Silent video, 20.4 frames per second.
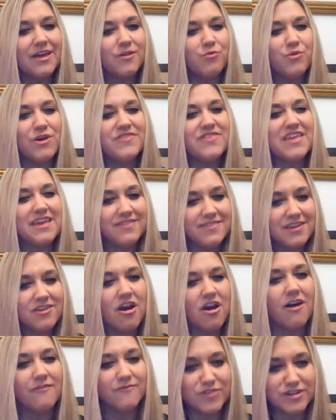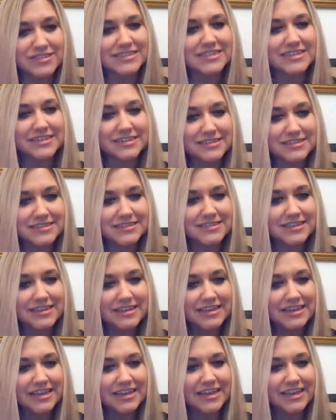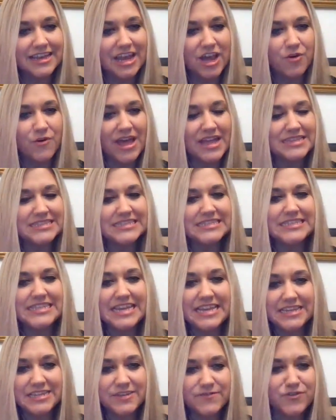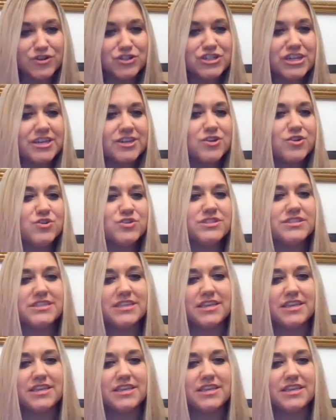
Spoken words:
within the conferences, and seeing different genders,